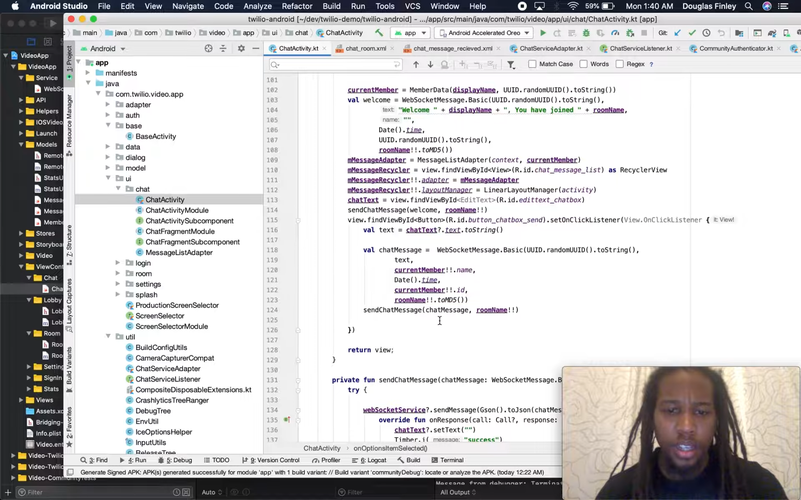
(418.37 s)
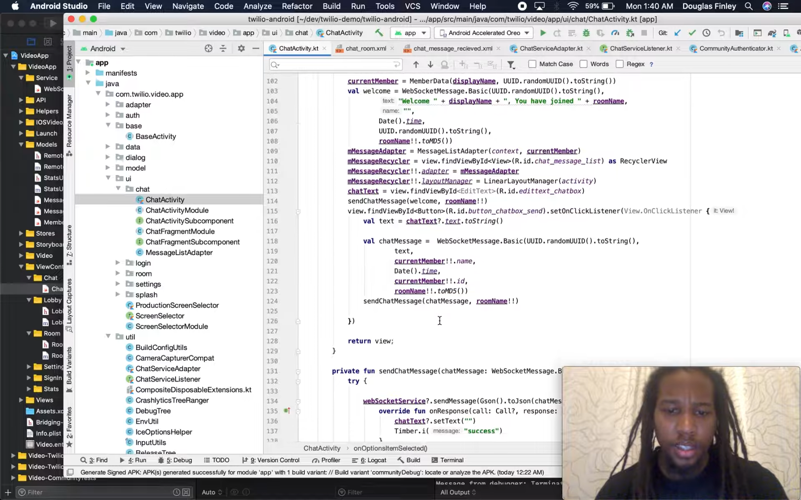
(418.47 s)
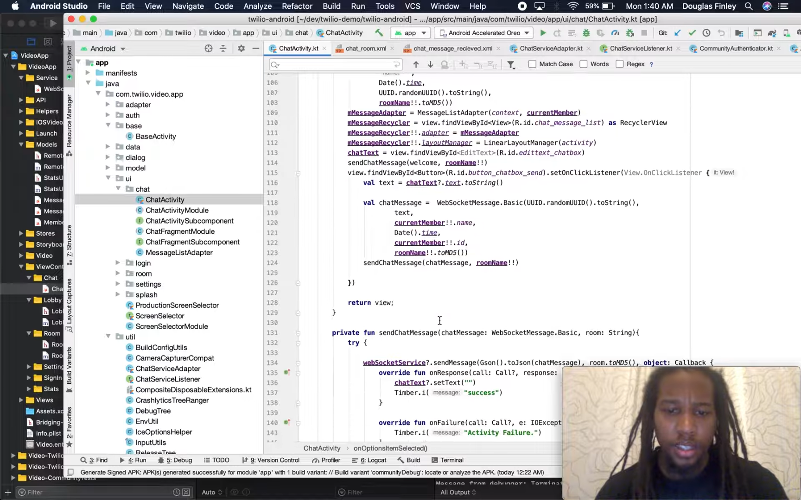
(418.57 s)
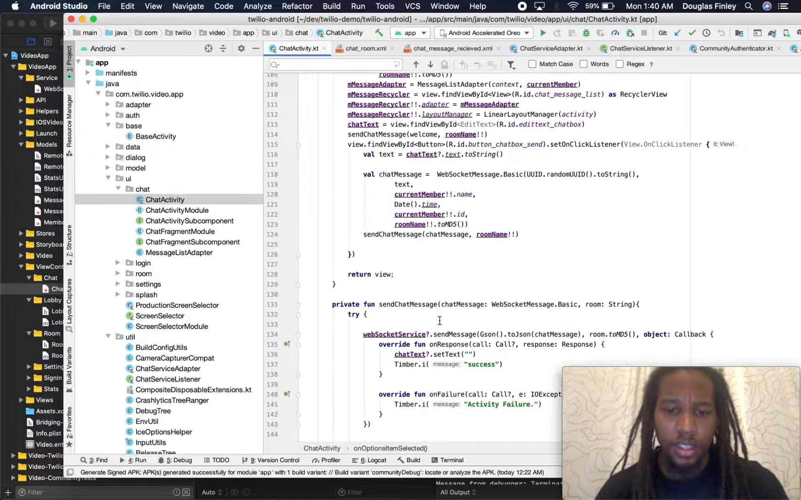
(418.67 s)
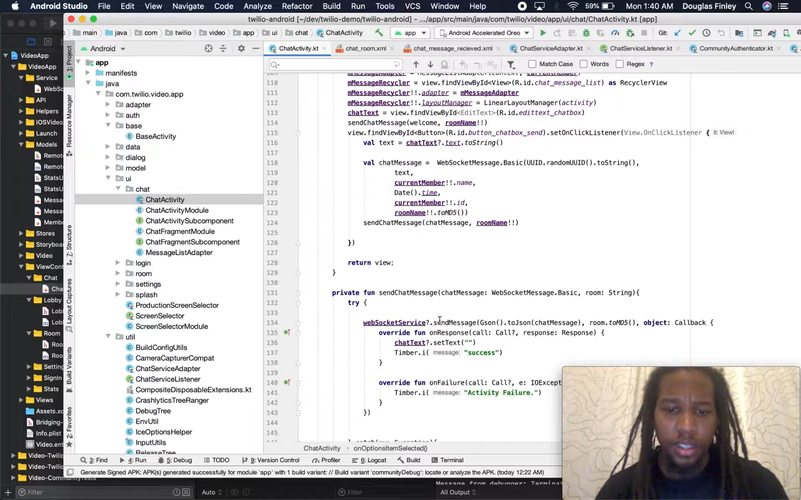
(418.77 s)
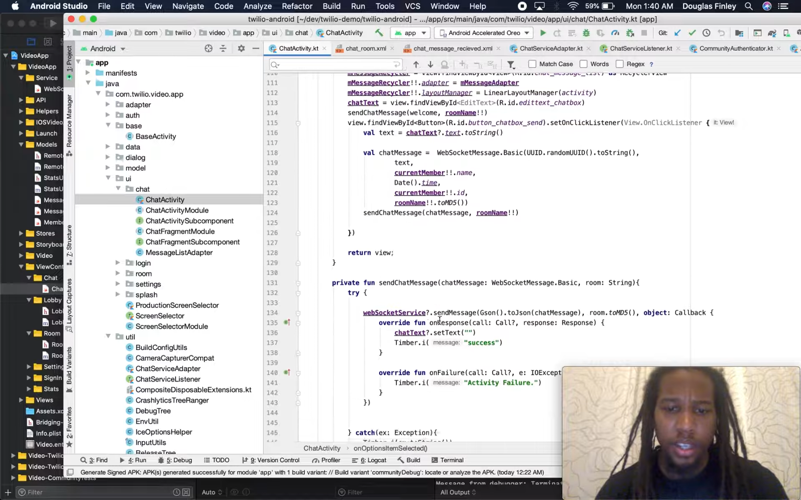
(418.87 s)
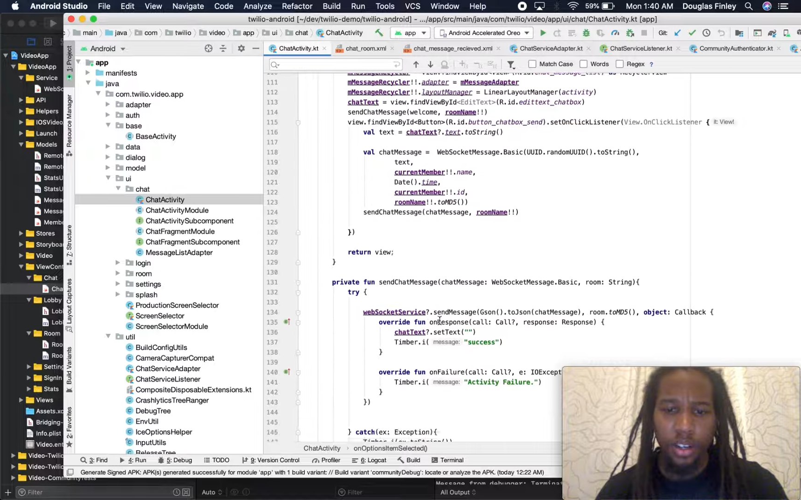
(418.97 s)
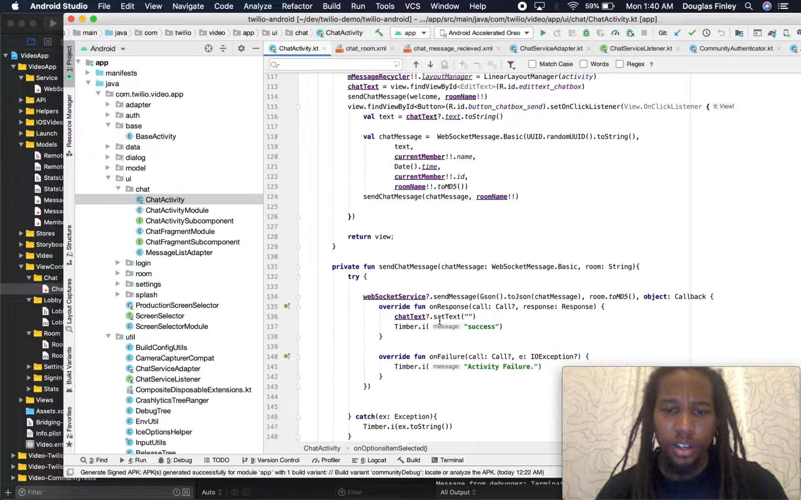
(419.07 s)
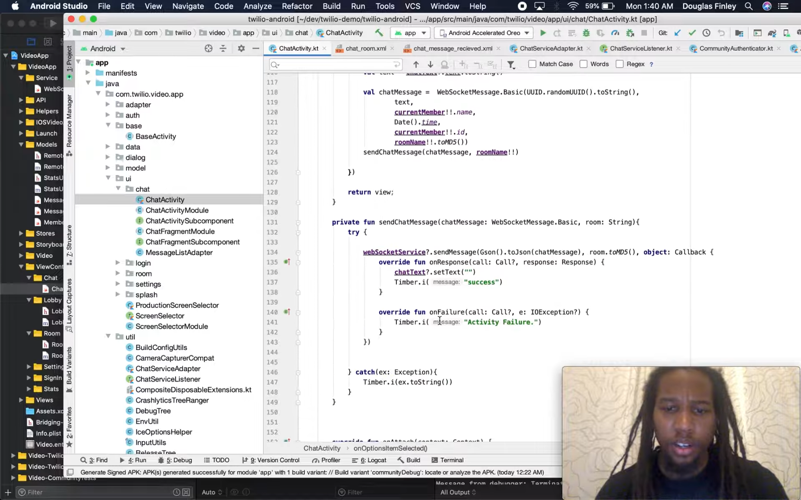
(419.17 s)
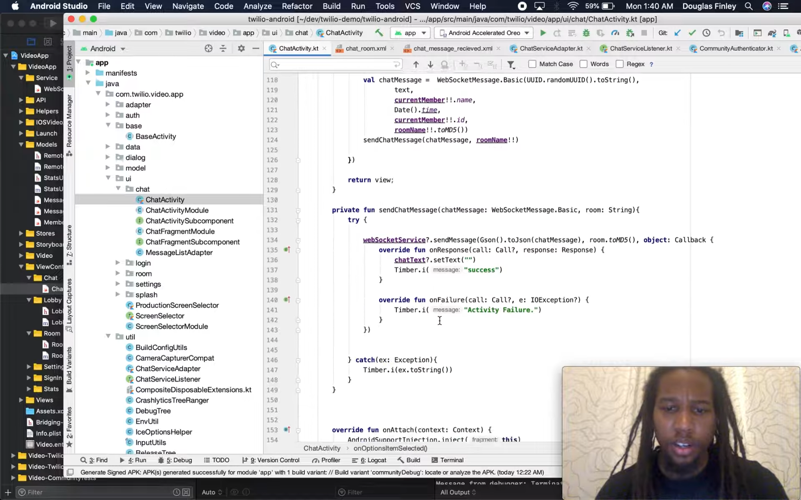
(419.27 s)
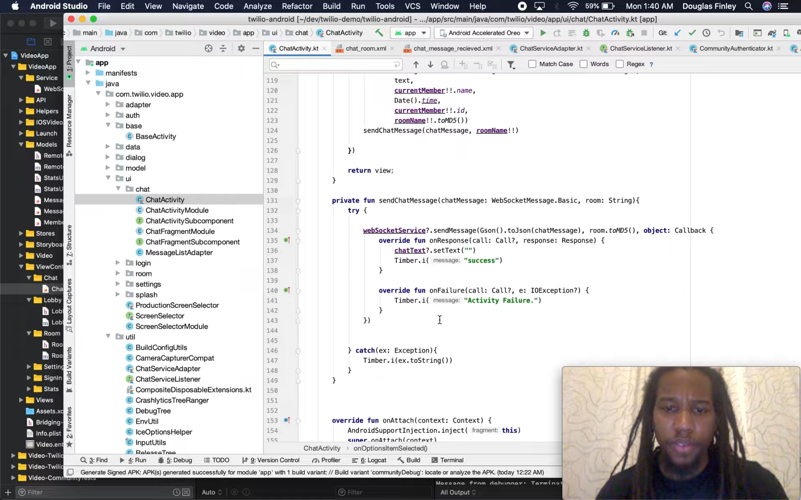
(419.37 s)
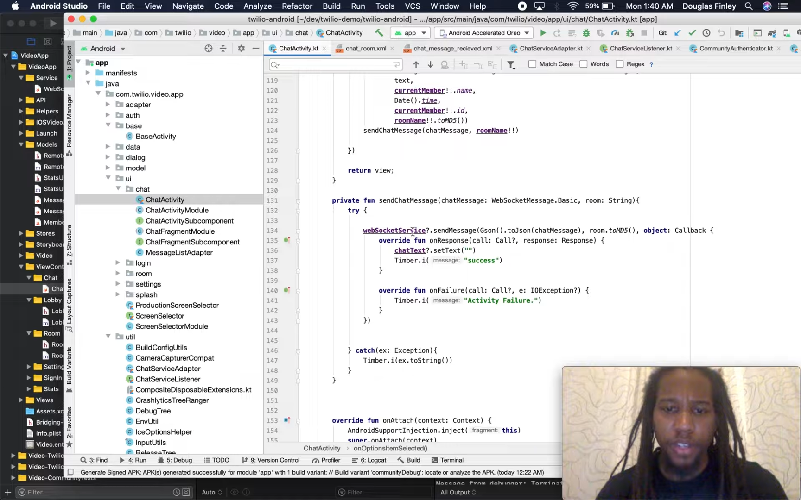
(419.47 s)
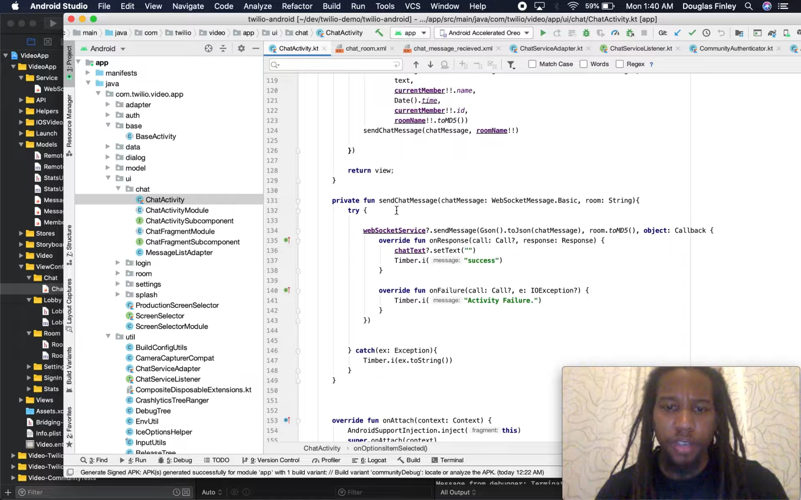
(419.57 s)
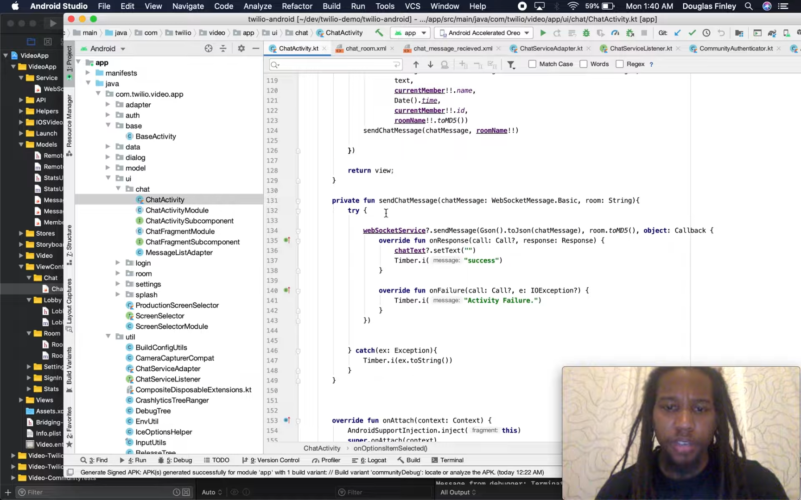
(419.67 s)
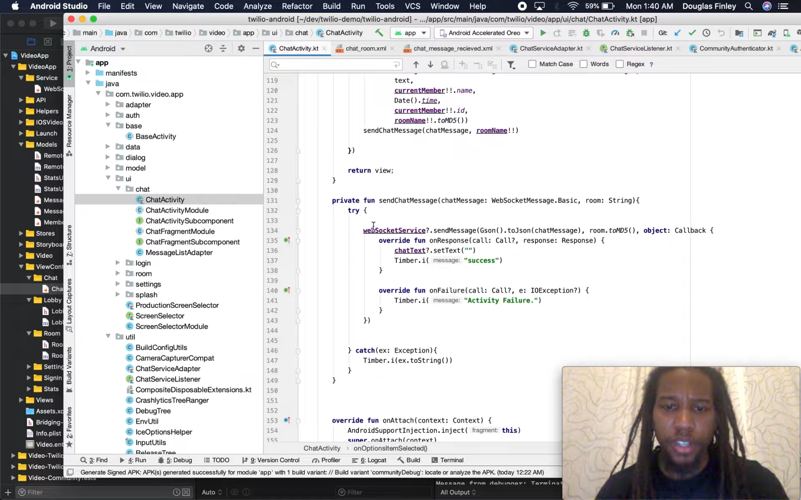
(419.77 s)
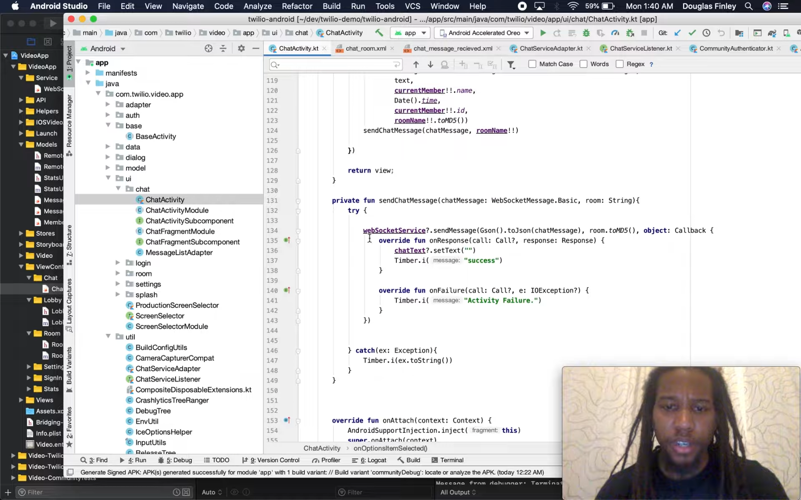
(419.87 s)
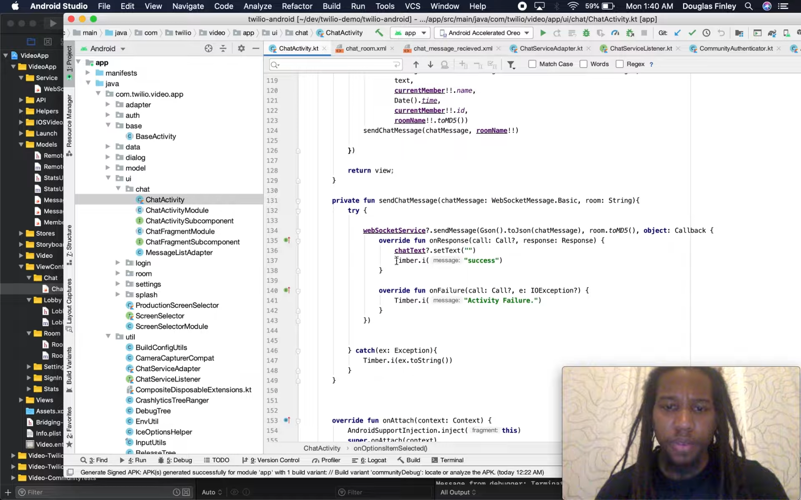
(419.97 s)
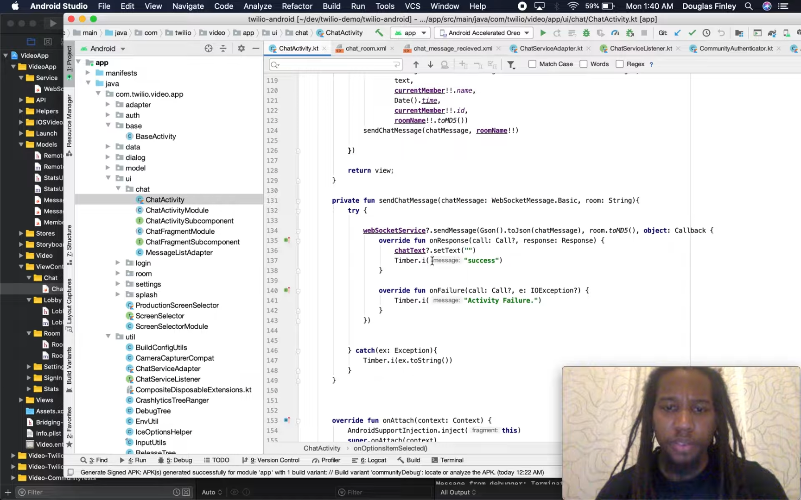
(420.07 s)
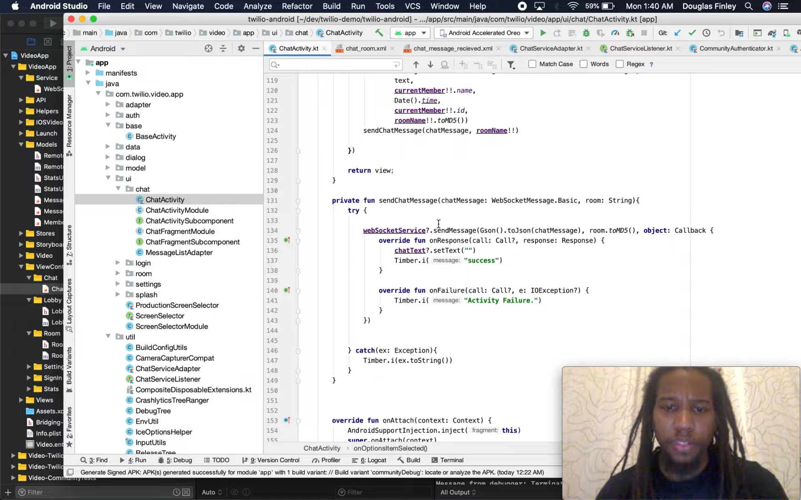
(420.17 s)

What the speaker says: send that off, and then every time I have